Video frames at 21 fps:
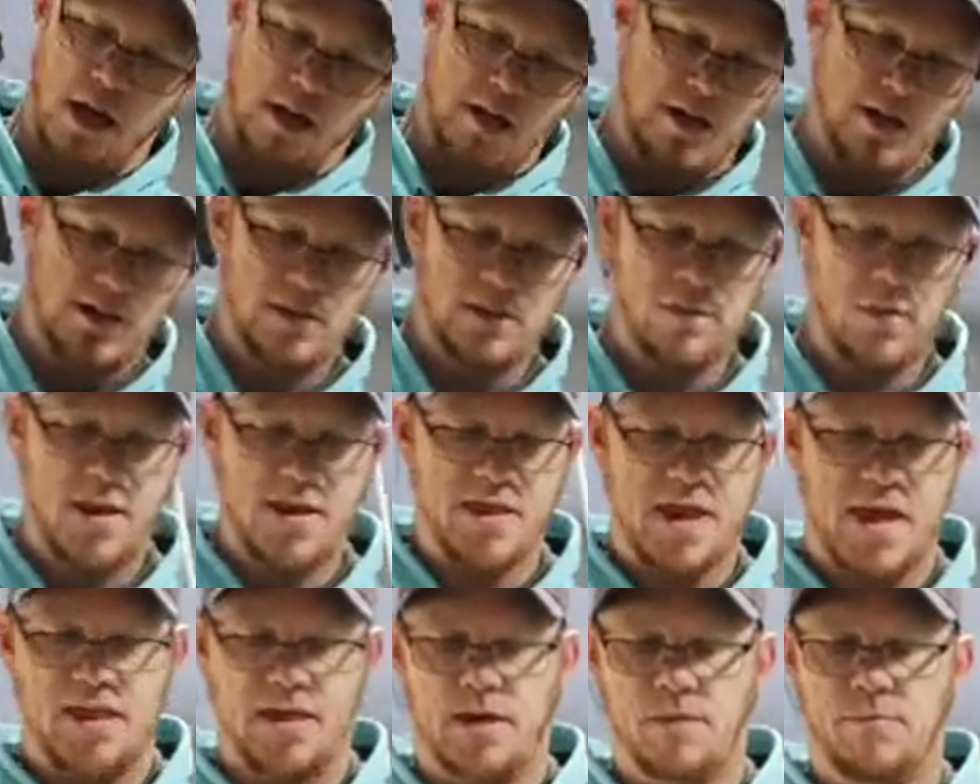This is what
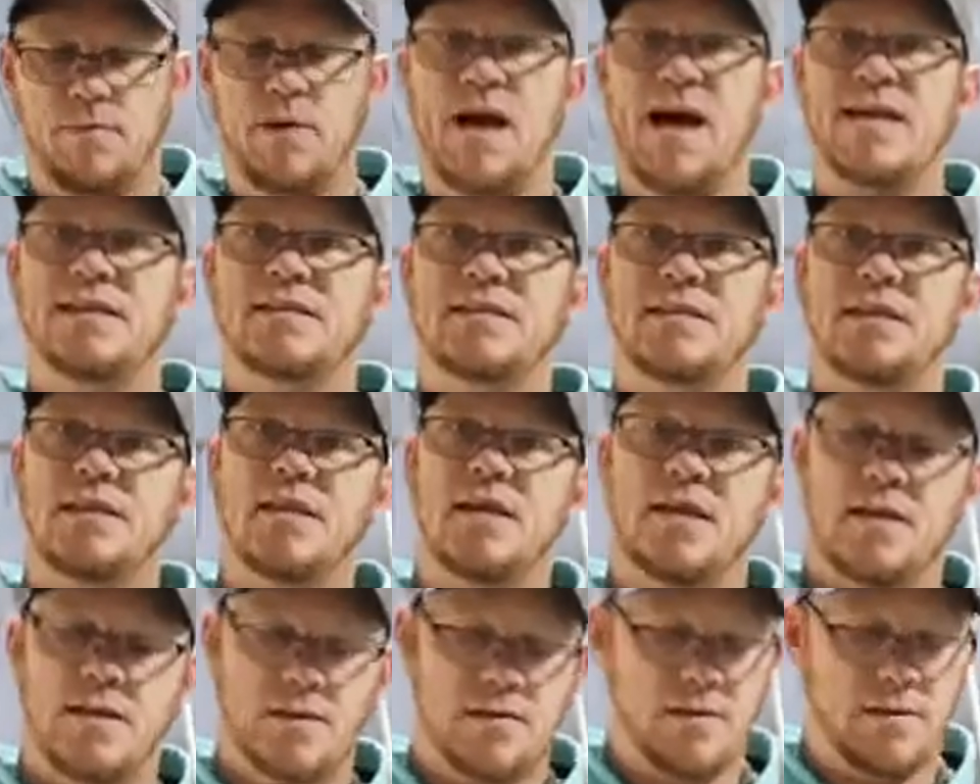that little plastic
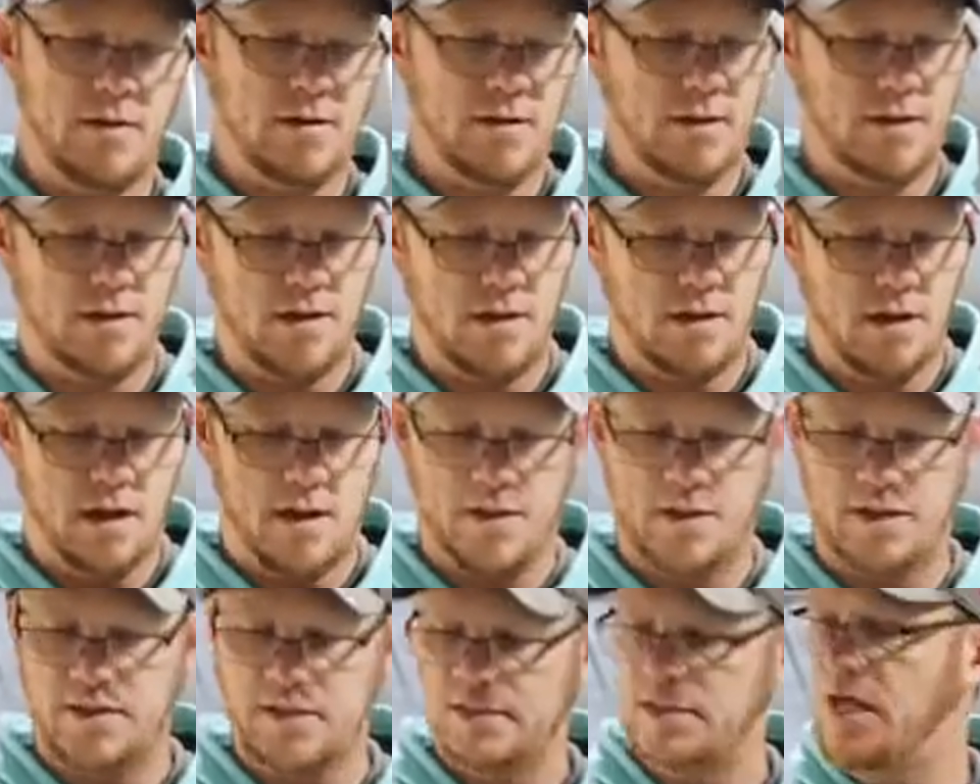thing
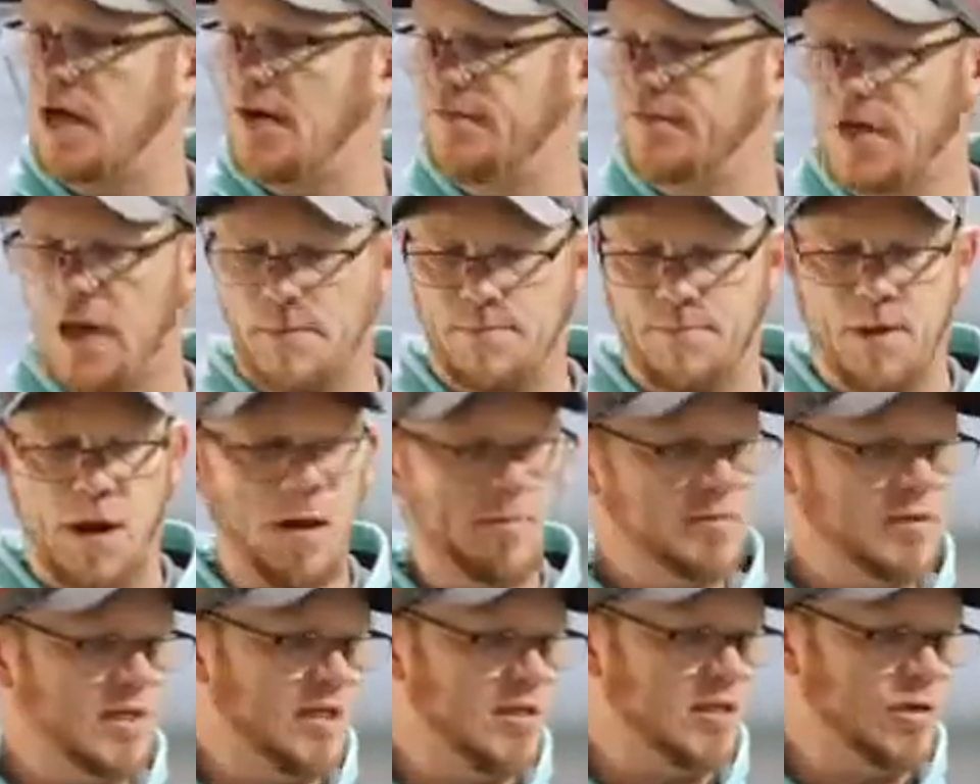on the soft top
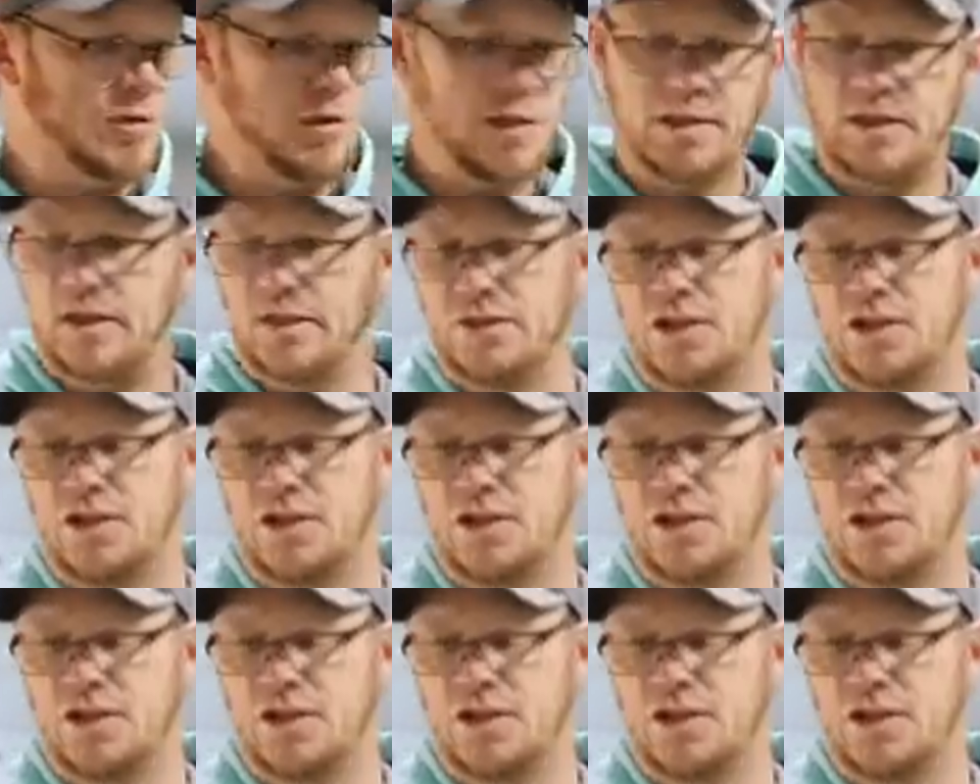pops into, the little